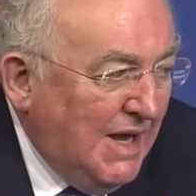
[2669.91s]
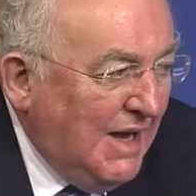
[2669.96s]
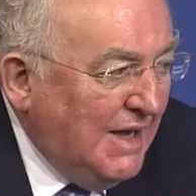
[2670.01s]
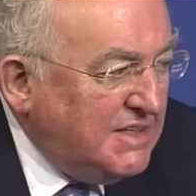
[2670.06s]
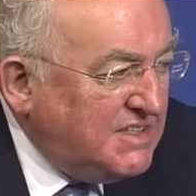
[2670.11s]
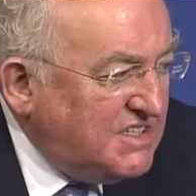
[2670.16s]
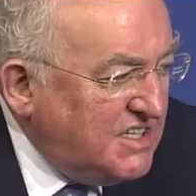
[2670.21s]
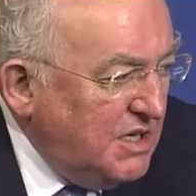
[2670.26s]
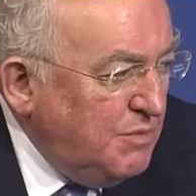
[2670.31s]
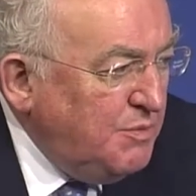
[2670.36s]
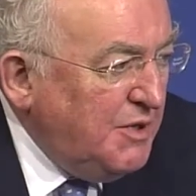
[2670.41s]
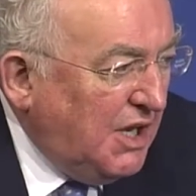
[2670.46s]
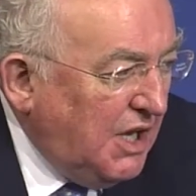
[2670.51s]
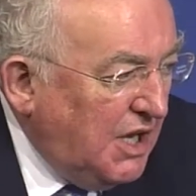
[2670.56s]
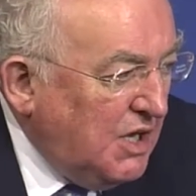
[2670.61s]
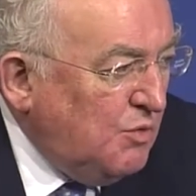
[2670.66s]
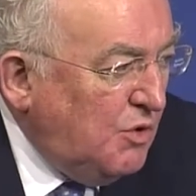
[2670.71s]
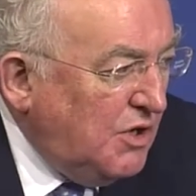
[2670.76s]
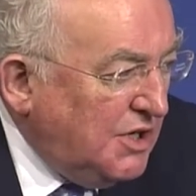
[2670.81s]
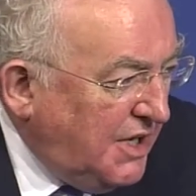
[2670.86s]
And
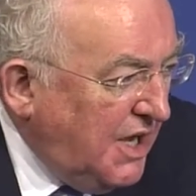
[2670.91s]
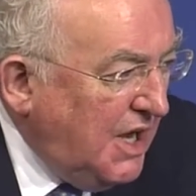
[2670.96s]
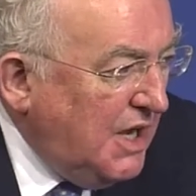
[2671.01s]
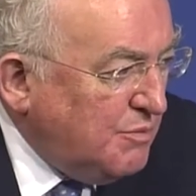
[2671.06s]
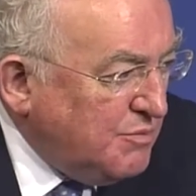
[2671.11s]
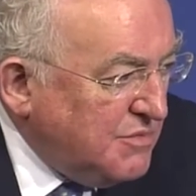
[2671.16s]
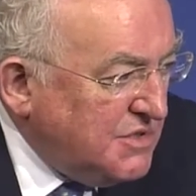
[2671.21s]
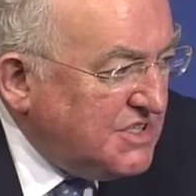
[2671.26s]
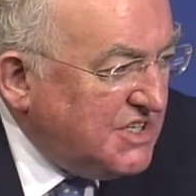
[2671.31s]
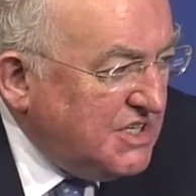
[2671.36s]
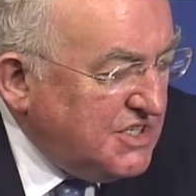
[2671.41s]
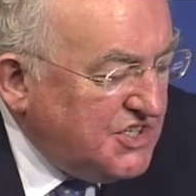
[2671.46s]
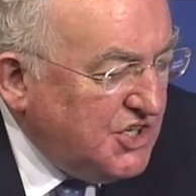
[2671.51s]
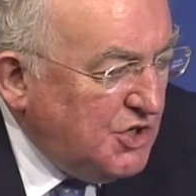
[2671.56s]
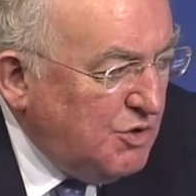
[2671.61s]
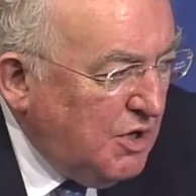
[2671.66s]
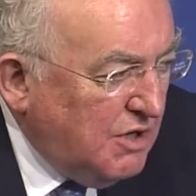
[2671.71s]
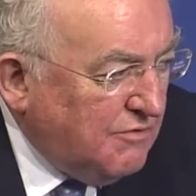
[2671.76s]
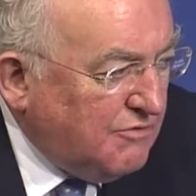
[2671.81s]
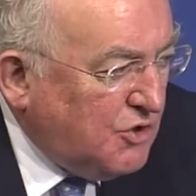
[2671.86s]
typically what happens is
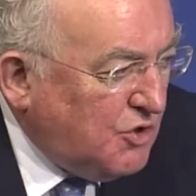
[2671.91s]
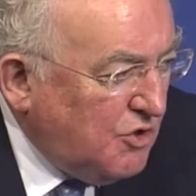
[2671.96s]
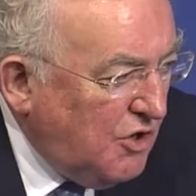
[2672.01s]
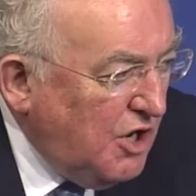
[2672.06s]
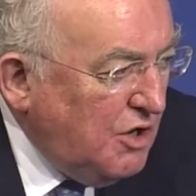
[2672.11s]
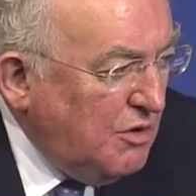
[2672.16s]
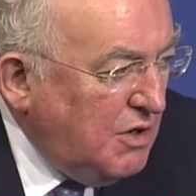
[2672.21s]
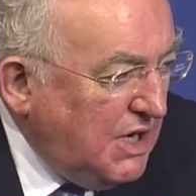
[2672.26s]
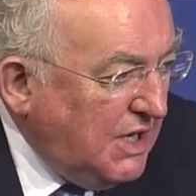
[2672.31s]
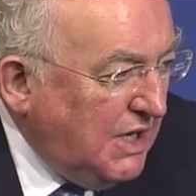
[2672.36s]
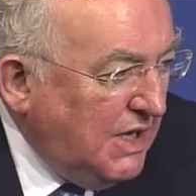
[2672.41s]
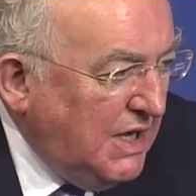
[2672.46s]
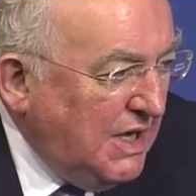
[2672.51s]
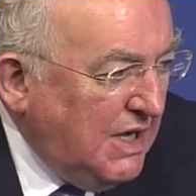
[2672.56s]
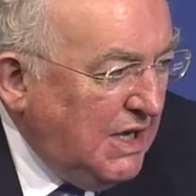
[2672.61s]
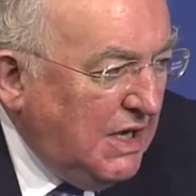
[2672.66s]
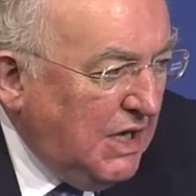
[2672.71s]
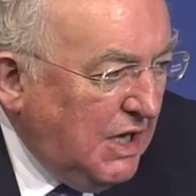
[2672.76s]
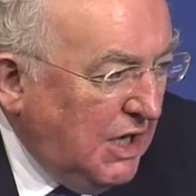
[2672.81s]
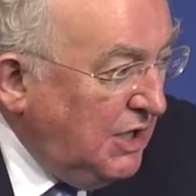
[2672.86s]
you have growing
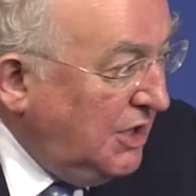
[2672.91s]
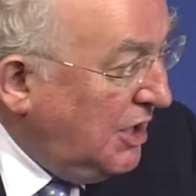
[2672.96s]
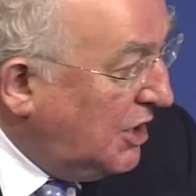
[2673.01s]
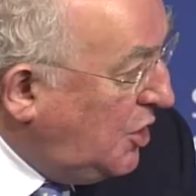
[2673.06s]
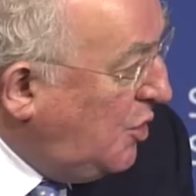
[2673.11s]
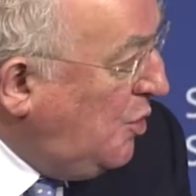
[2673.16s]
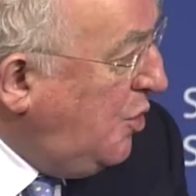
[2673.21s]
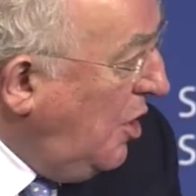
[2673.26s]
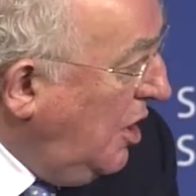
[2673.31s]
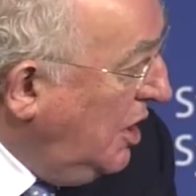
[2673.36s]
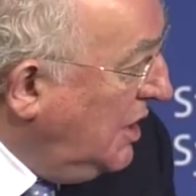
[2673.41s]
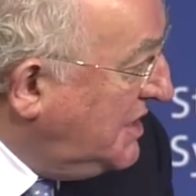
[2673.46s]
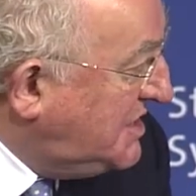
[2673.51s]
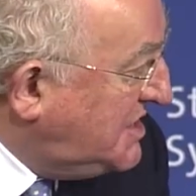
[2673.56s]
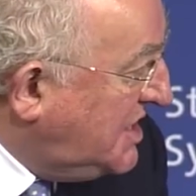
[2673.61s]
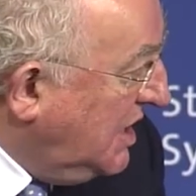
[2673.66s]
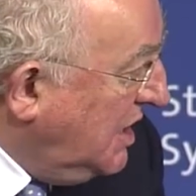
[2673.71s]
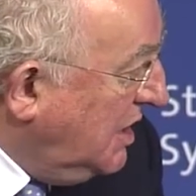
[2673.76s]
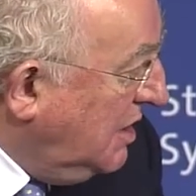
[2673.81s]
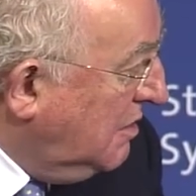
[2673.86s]

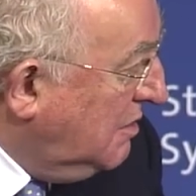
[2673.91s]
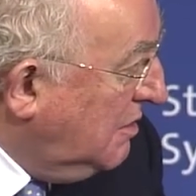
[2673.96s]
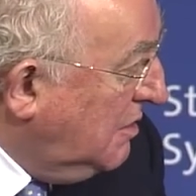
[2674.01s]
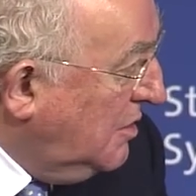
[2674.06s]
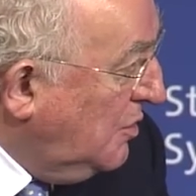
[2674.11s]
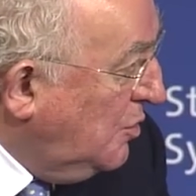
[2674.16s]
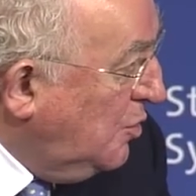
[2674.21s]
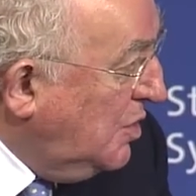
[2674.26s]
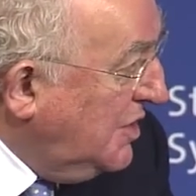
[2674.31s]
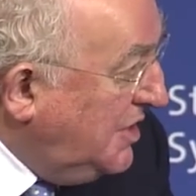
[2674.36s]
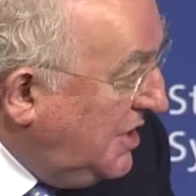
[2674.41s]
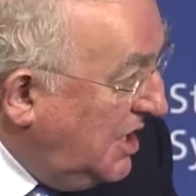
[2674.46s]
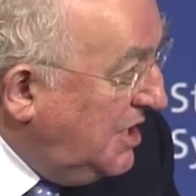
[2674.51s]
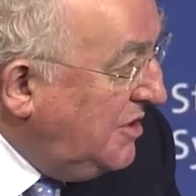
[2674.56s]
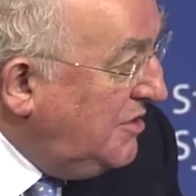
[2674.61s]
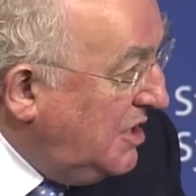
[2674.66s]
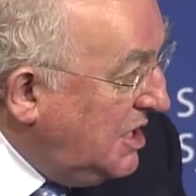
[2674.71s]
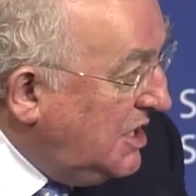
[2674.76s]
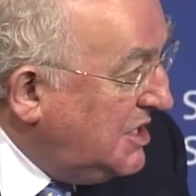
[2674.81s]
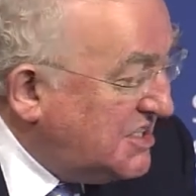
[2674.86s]
inequality
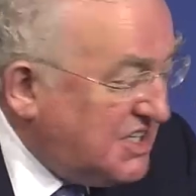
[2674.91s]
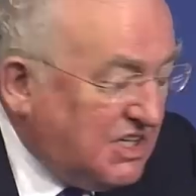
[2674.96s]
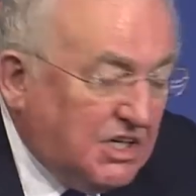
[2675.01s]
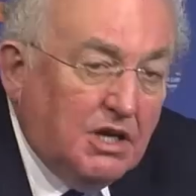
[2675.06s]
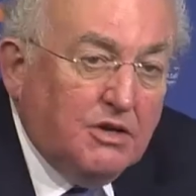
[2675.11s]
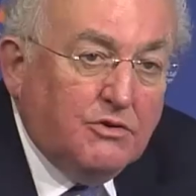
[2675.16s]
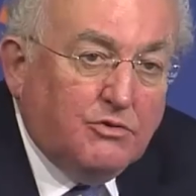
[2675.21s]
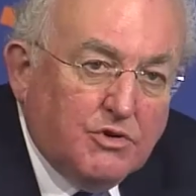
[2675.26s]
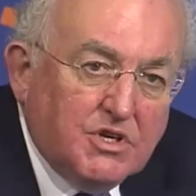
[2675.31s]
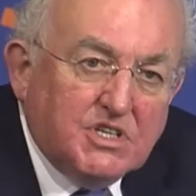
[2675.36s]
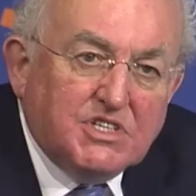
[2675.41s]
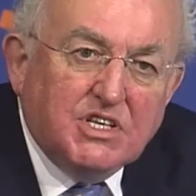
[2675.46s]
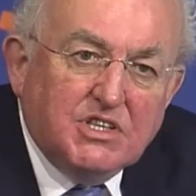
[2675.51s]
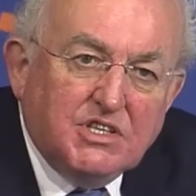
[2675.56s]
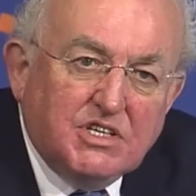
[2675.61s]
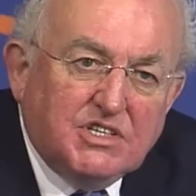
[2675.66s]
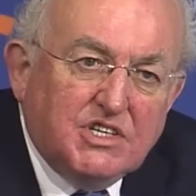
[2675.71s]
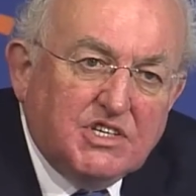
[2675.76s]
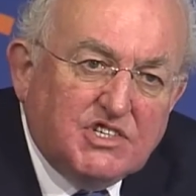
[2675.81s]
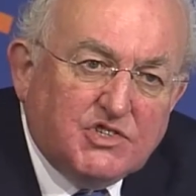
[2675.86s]
within these countries in
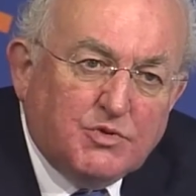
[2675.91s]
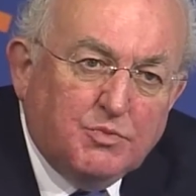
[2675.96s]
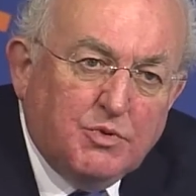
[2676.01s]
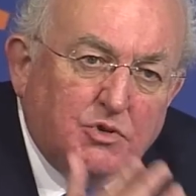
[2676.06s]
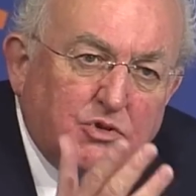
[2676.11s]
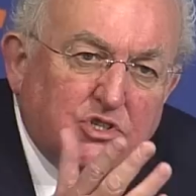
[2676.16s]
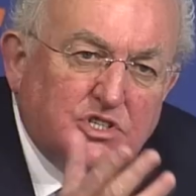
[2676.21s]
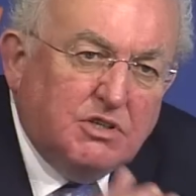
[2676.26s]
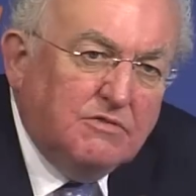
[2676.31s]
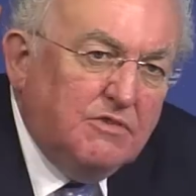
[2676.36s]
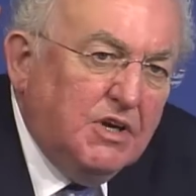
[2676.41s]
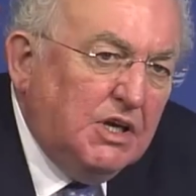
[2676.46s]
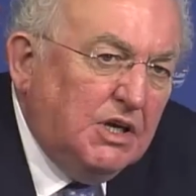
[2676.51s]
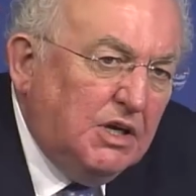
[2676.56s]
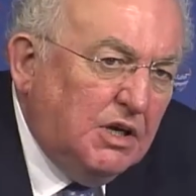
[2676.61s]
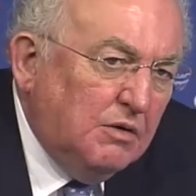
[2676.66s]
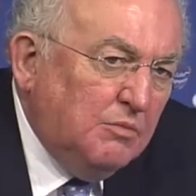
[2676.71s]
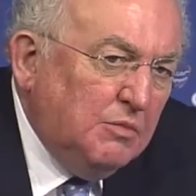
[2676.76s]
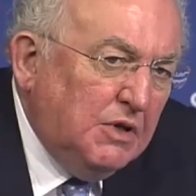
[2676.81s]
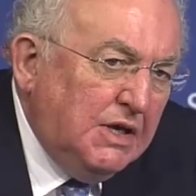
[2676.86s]
the distribution of
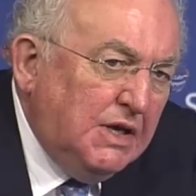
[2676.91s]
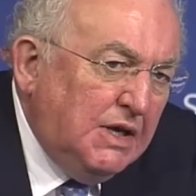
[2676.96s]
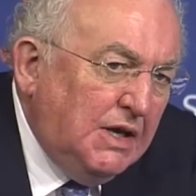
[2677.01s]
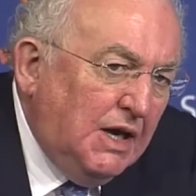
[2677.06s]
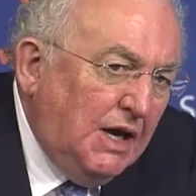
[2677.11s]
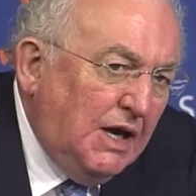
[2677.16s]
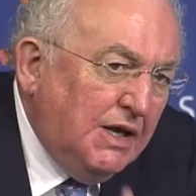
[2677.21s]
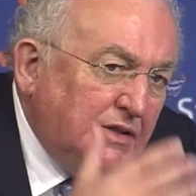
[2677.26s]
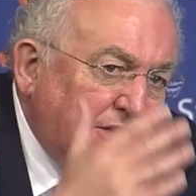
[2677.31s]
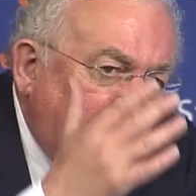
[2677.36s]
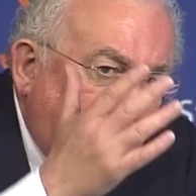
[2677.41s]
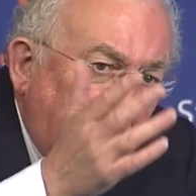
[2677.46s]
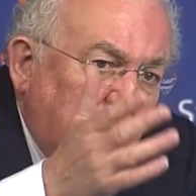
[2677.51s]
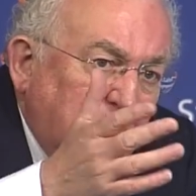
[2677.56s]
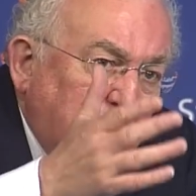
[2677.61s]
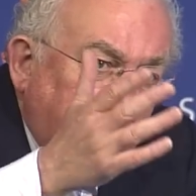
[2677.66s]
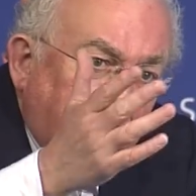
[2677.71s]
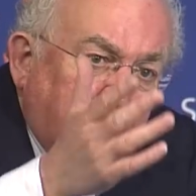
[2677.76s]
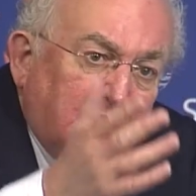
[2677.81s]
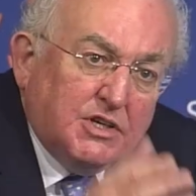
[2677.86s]
income and the
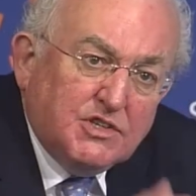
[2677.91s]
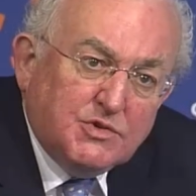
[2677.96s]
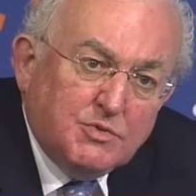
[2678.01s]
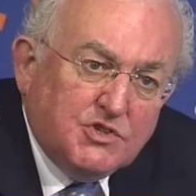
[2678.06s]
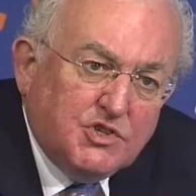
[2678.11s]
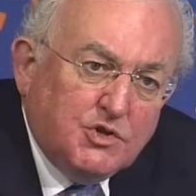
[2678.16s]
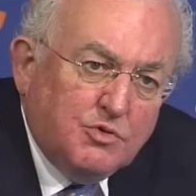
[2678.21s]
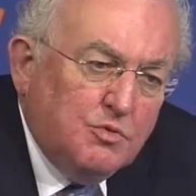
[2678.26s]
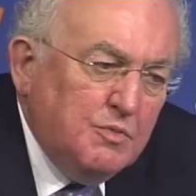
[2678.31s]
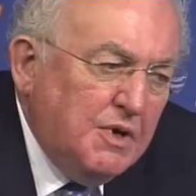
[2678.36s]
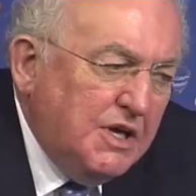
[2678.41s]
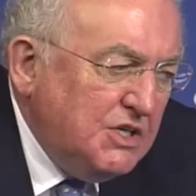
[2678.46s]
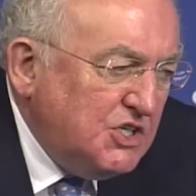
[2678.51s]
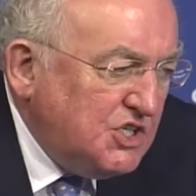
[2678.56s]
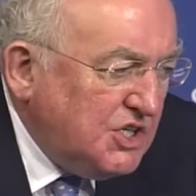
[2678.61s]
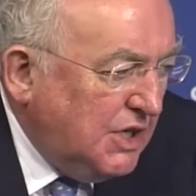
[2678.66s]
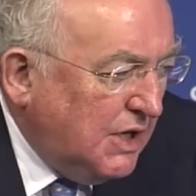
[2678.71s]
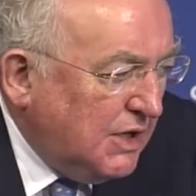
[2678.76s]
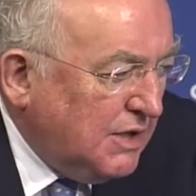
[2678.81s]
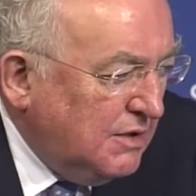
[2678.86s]
kind of things which you were
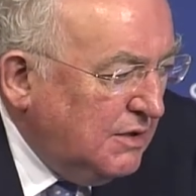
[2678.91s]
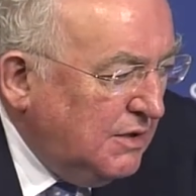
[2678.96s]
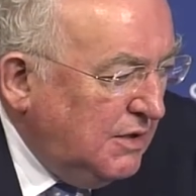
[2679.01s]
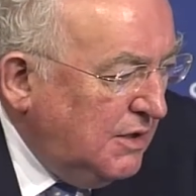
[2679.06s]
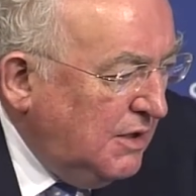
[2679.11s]
mentioning.